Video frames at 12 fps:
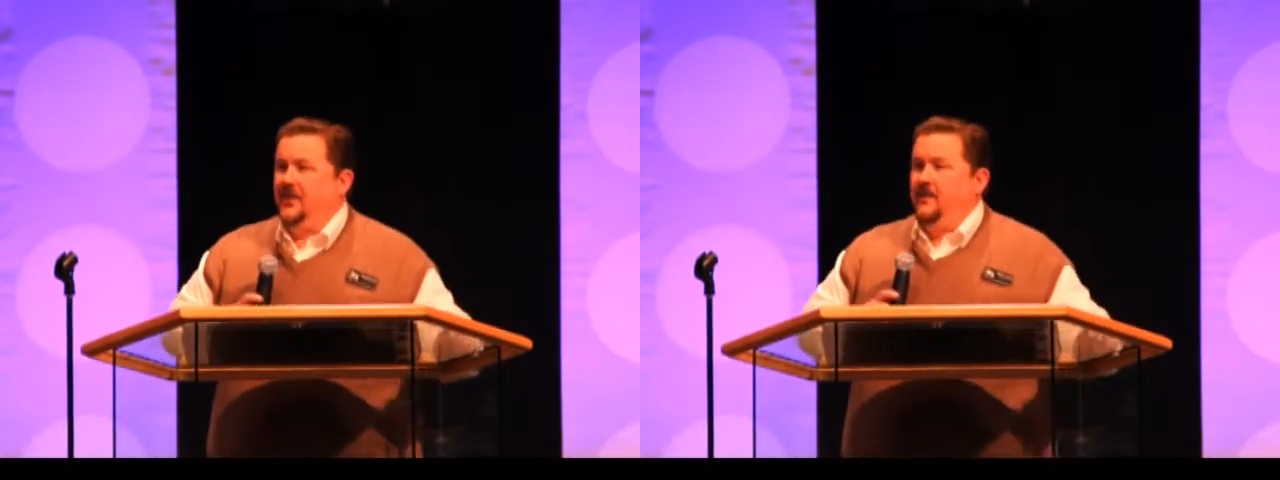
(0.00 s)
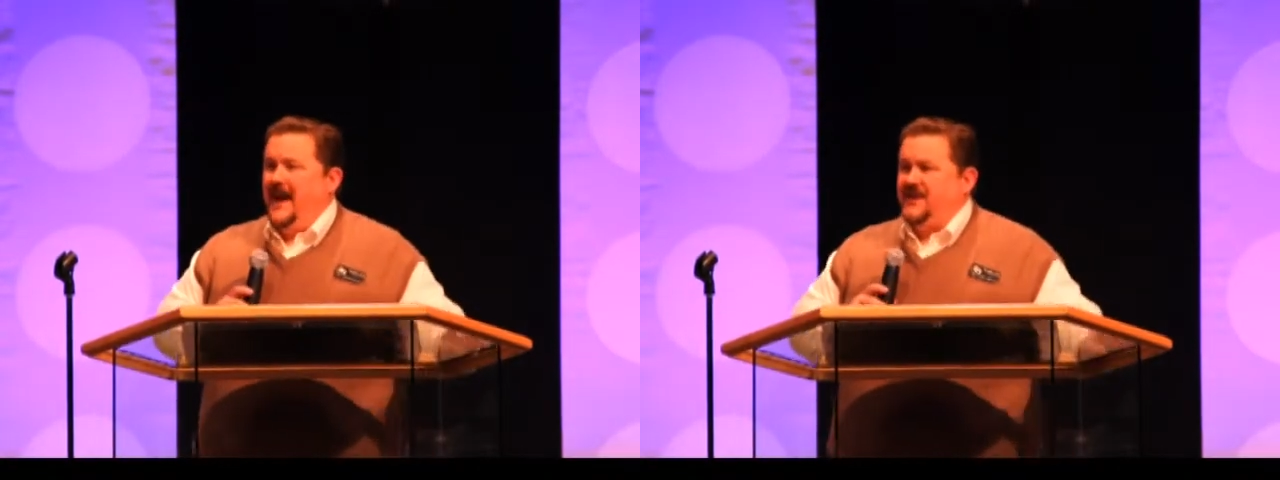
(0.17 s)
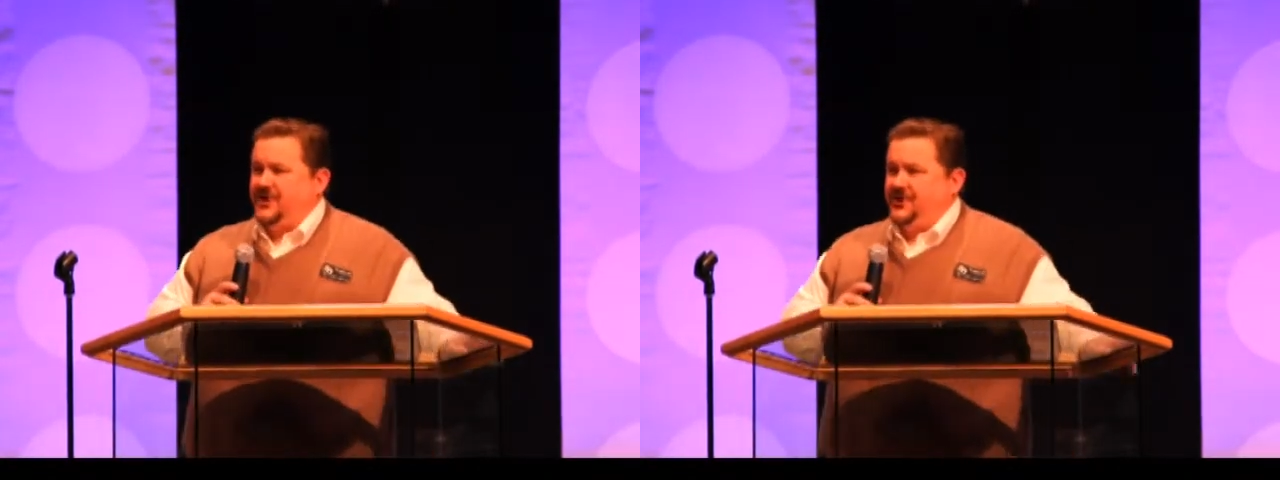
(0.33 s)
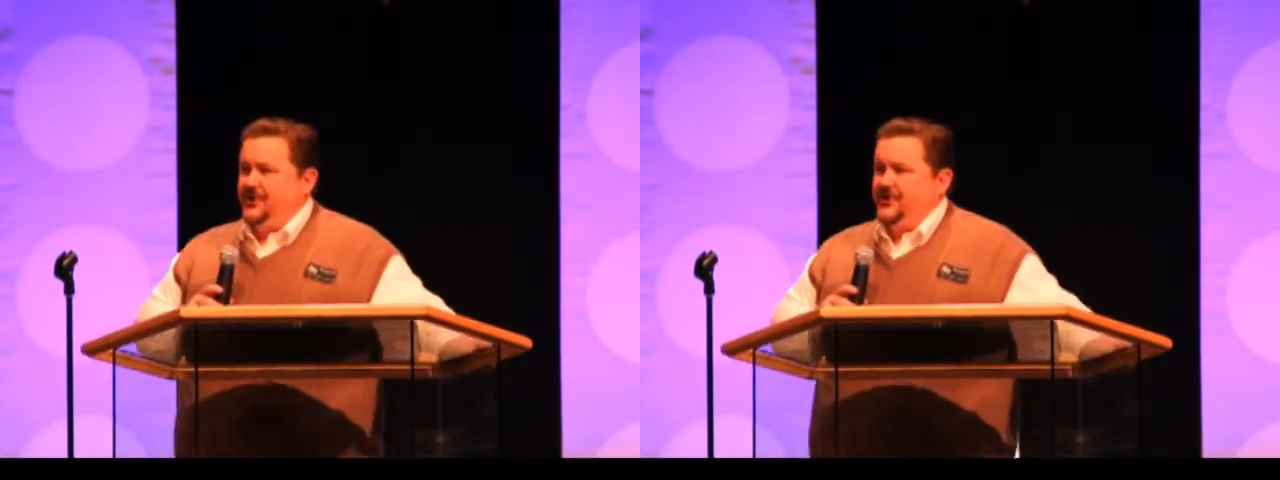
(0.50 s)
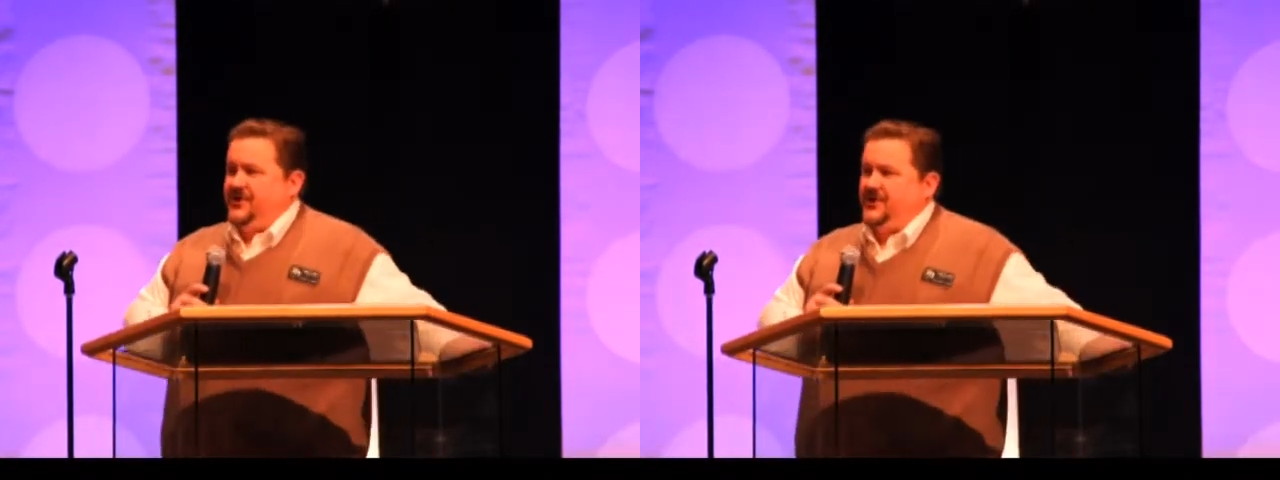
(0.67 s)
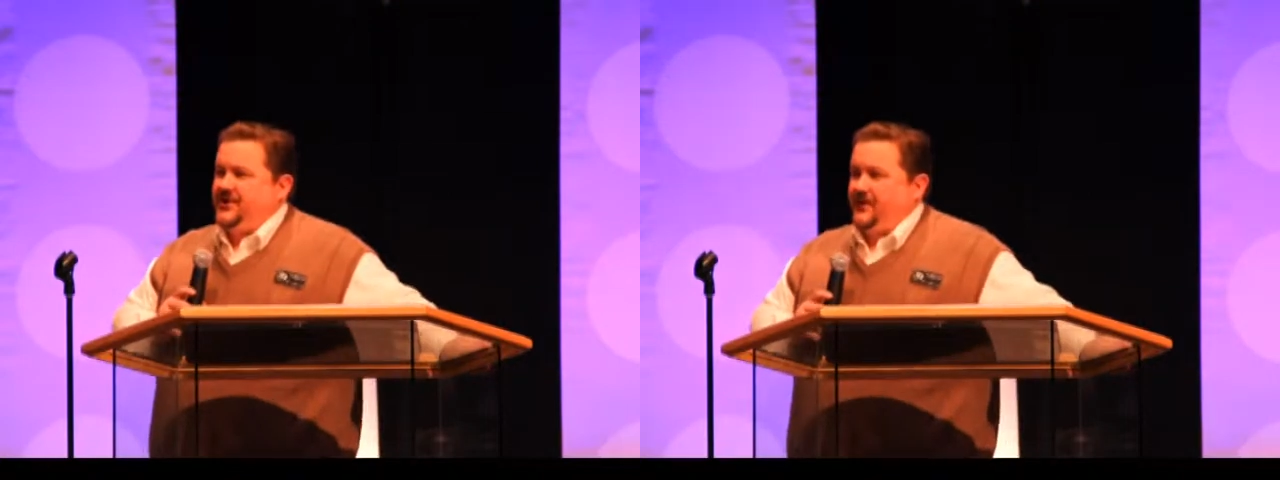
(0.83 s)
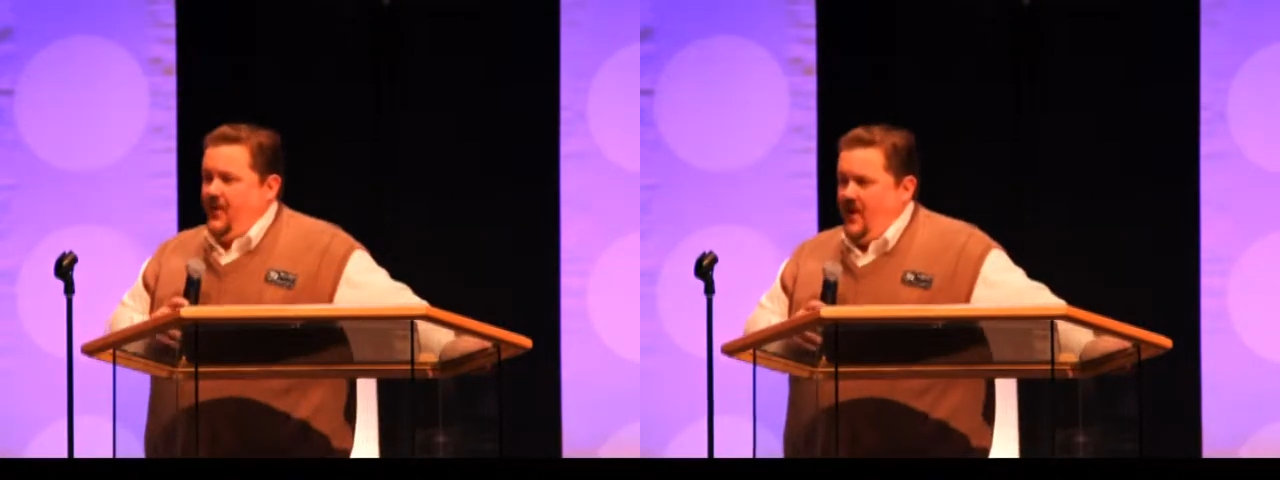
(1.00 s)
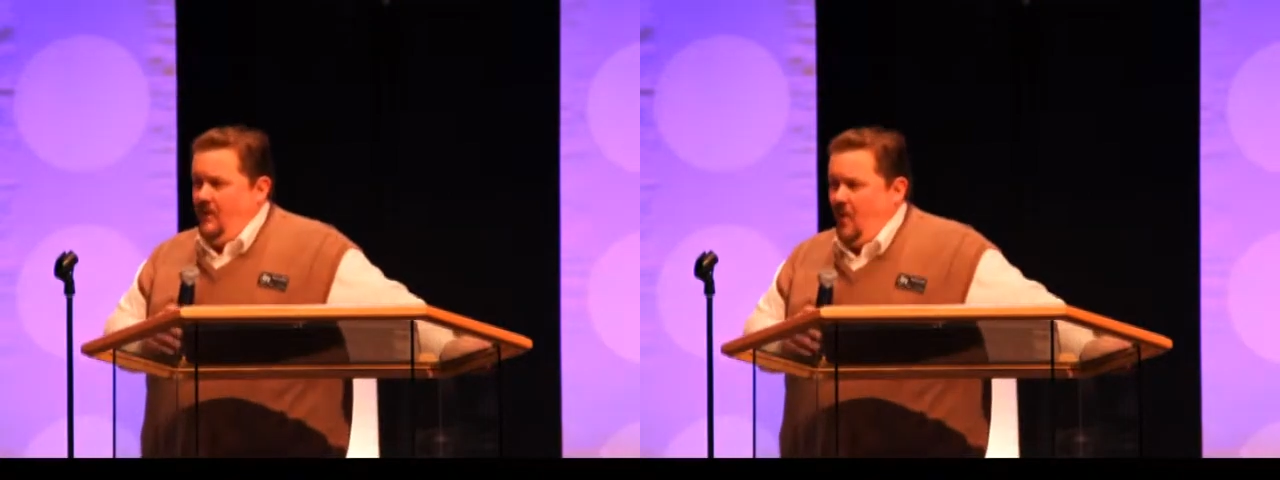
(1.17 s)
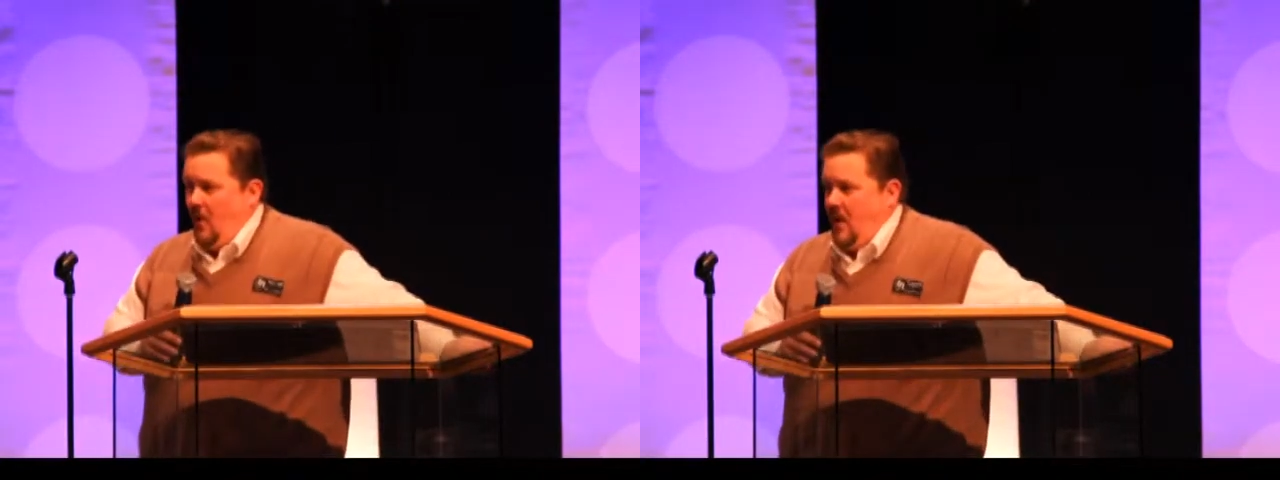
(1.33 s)
to the Massachusetts
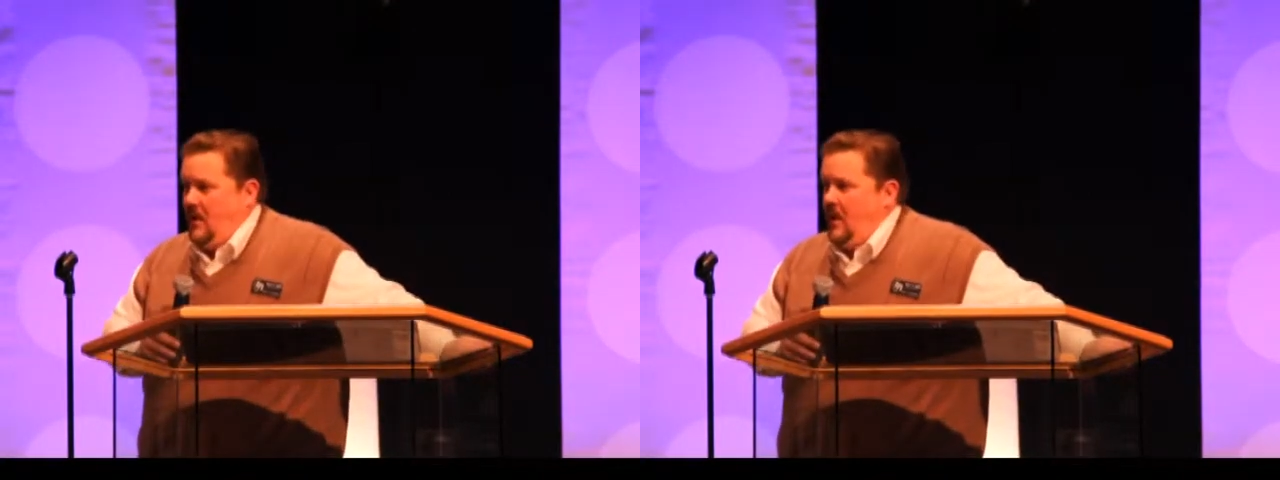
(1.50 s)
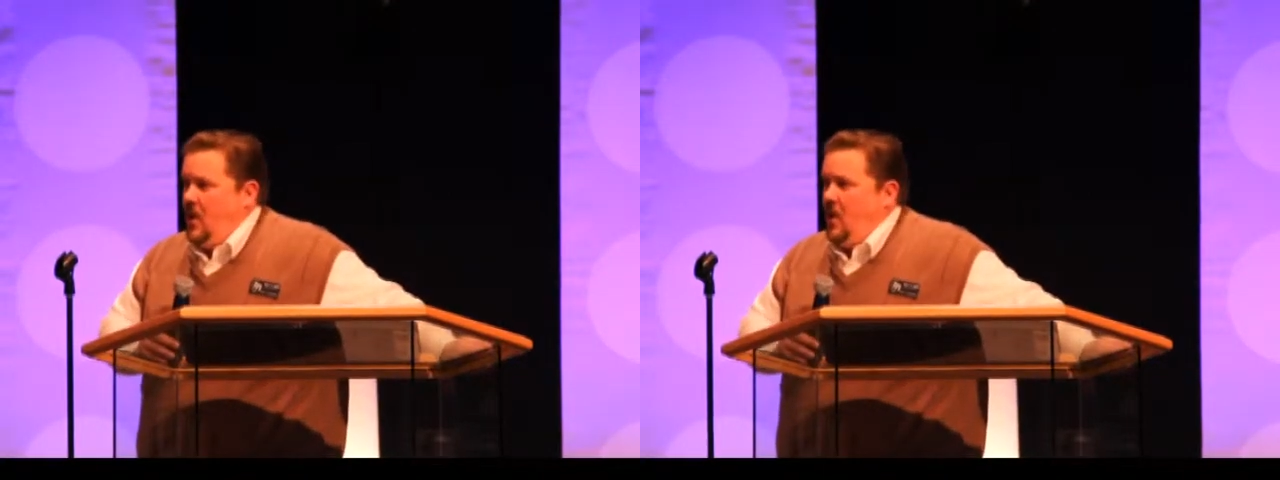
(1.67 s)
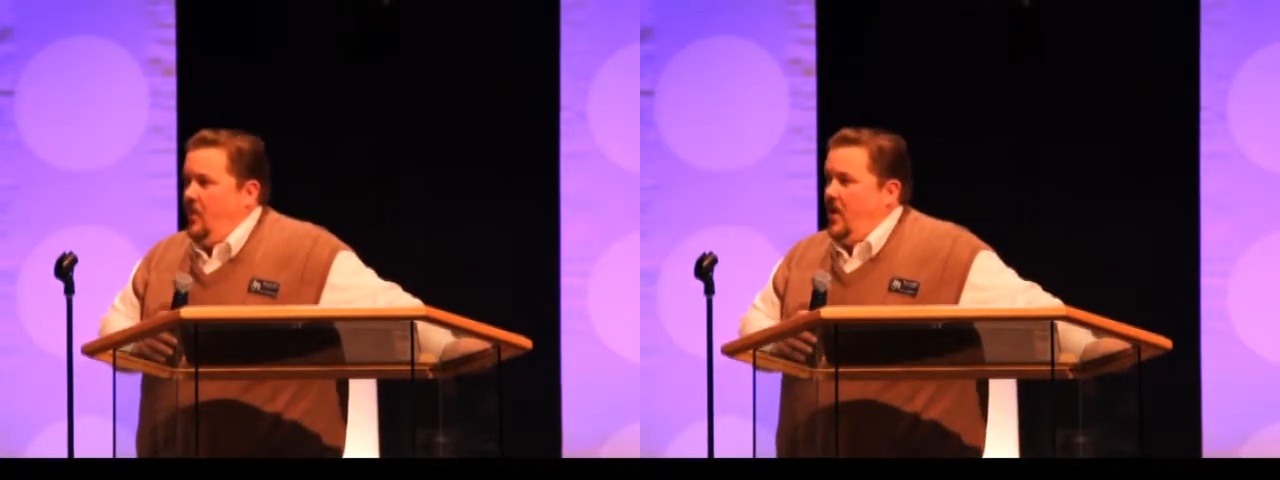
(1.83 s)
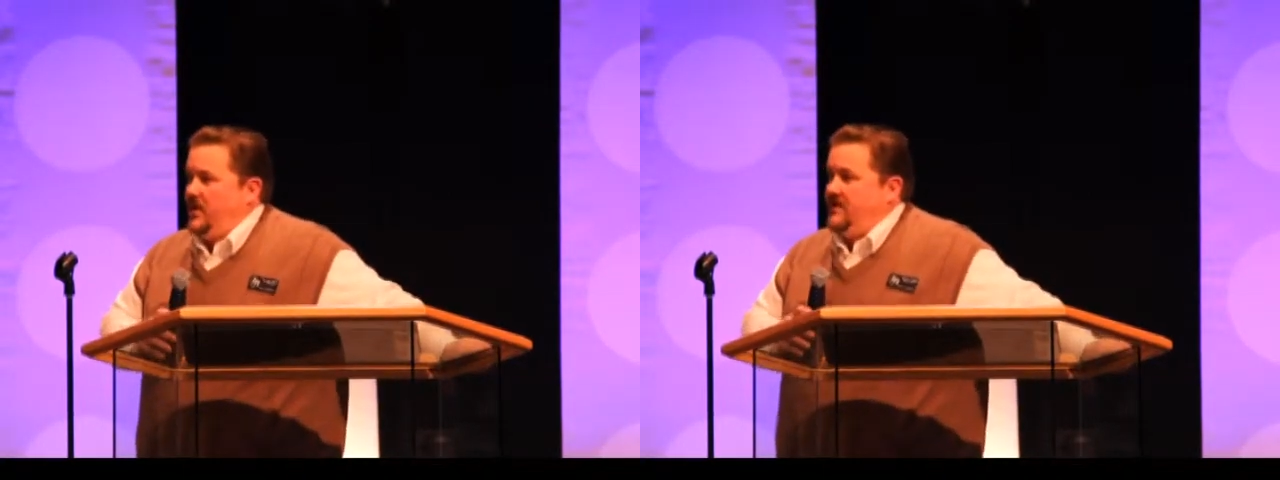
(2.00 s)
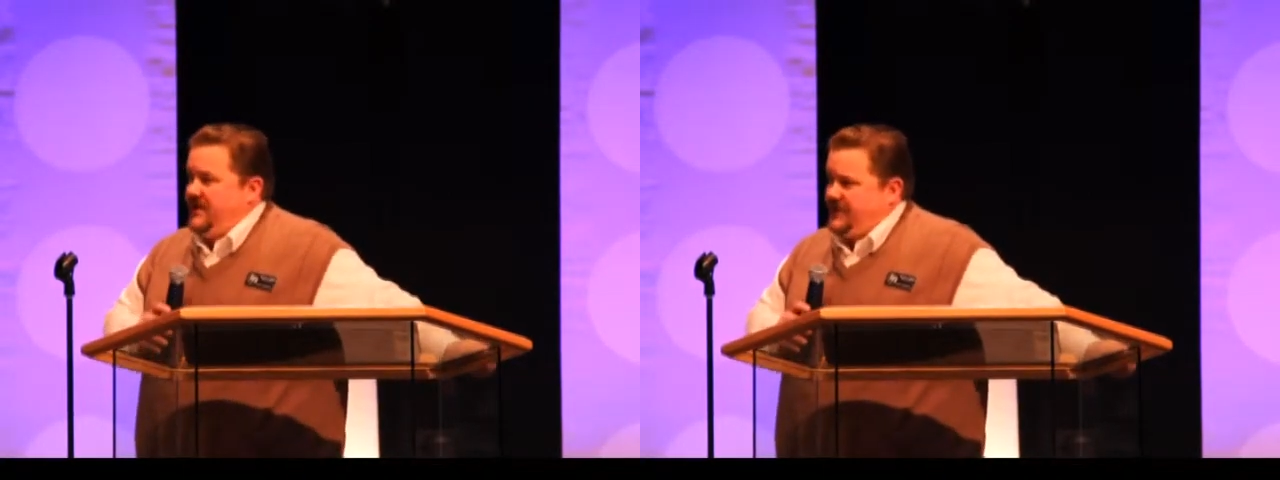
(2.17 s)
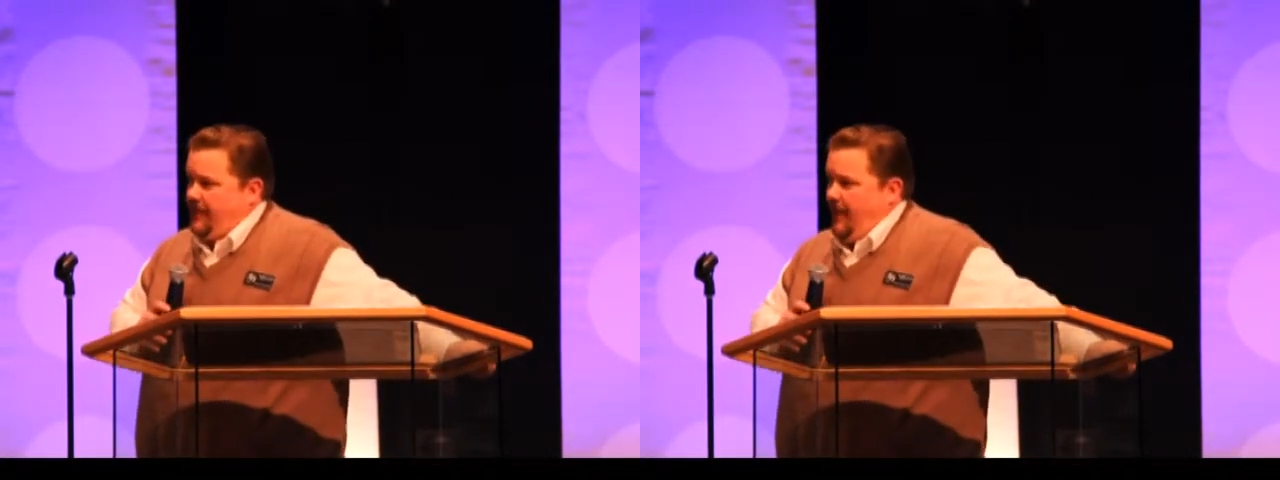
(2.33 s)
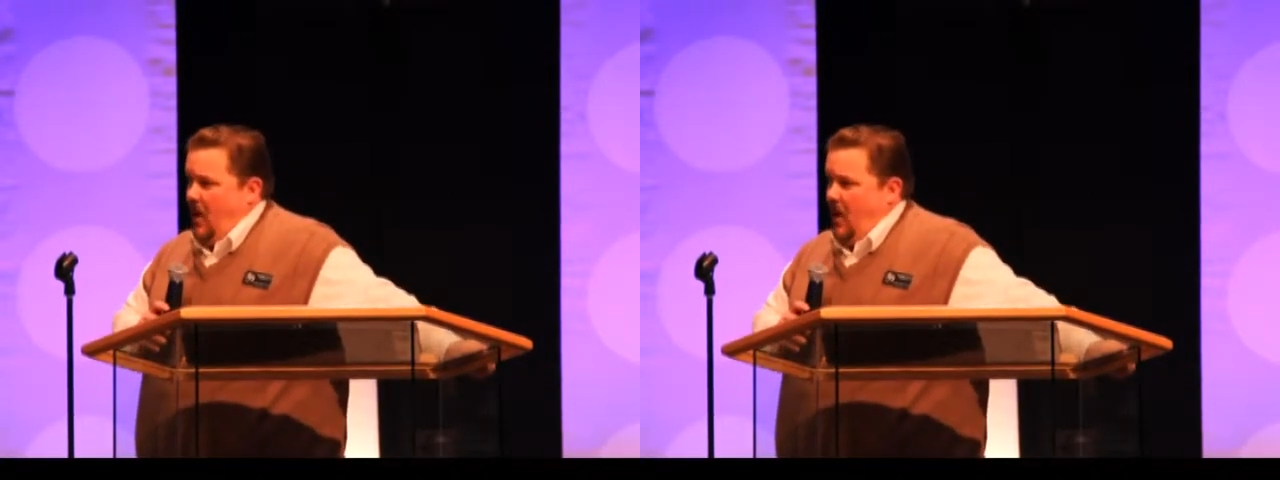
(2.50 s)
Supreme Court, where Mr.